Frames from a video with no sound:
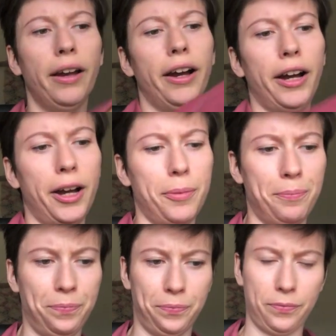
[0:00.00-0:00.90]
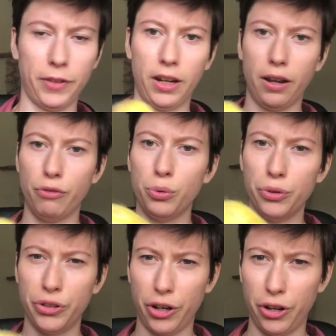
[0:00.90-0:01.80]
And I've
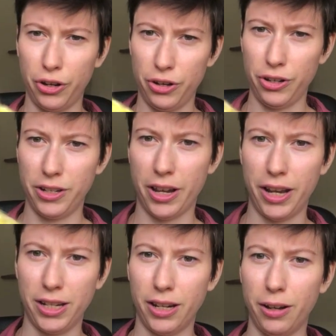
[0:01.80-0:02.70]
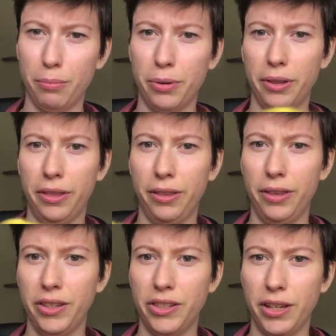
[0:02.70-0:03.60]
also dyed up,
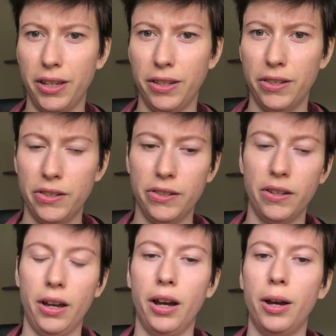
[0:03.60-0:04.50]
this is